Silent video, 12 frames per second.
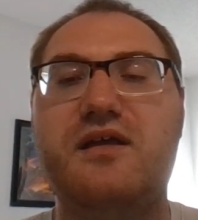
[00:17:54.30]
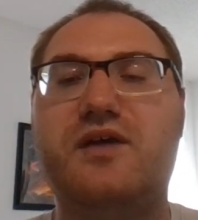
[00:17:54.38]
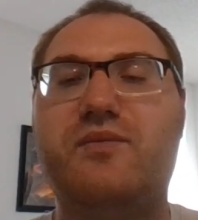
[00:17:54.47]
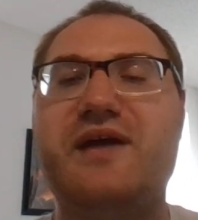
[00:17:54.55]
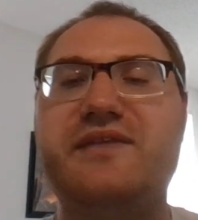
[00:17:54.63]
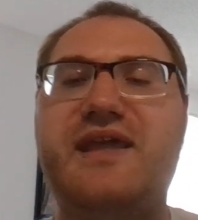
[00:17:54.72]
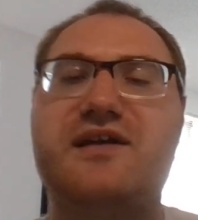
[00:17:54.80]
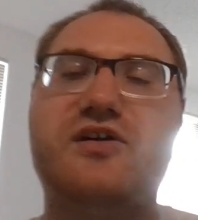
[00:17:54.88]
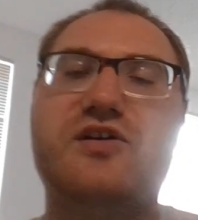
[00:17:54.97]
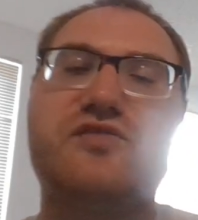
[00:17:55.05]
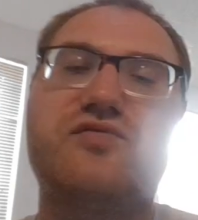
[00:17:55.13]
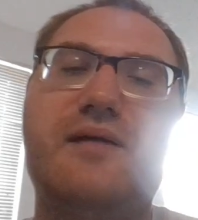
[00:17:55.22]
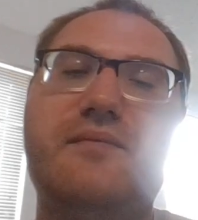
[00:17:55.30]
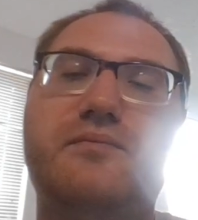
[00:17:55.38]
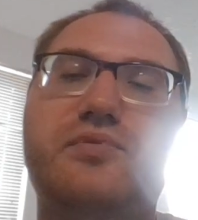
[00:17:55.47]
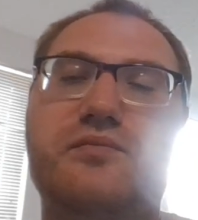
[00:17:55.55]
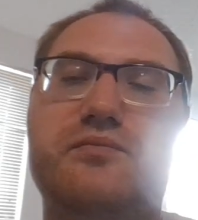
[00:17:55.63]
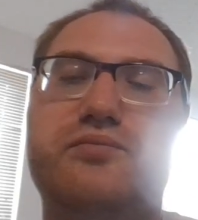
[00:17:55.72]
The one that goes
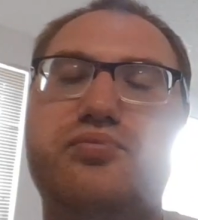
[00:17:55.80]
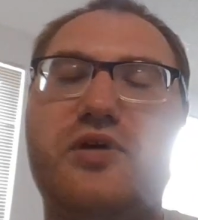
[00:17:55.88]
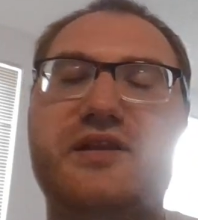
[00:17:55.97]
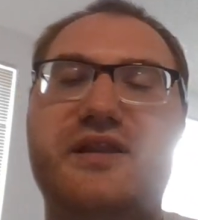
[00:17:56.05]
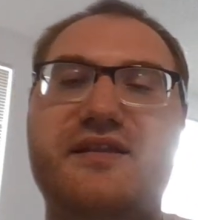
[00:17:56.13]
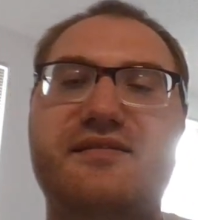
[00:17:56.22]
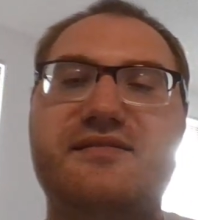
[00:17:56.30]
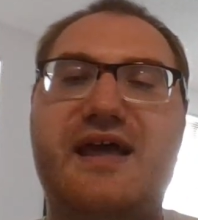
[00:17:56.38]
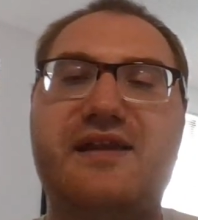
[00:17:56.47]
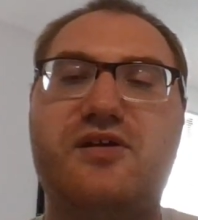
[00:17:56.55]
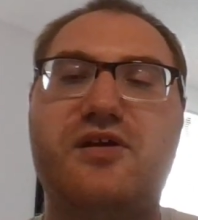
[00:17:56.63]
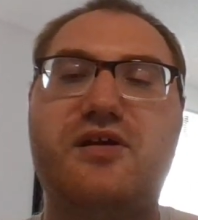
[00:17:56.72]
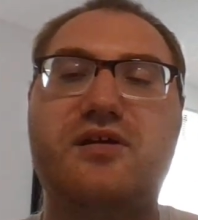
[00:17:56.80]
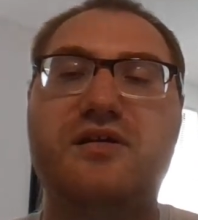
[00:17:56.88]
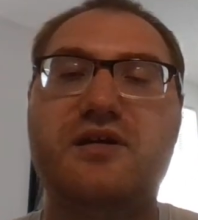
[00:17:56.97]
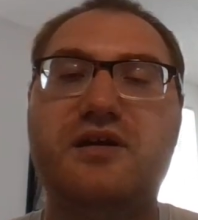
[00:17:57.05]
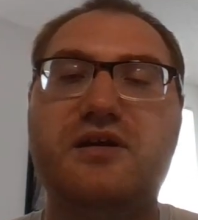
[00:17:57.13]
from Brooklyn Center